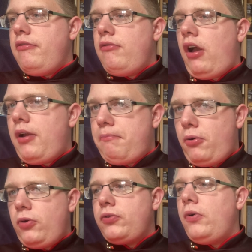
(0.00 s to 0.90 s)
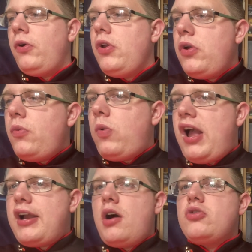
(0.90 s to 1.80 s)
like portal,
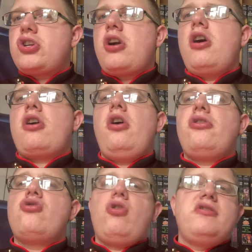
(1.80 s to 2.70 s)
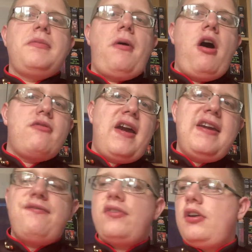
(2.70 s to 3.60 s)
where Gold Chakotay goes and joins the Par
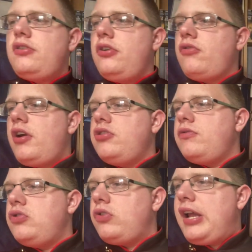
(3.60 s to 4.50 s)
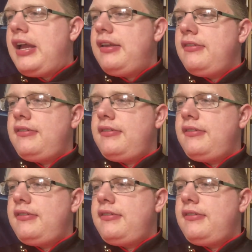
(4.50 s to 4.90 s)
Wraiths. I do kind of enjoy that.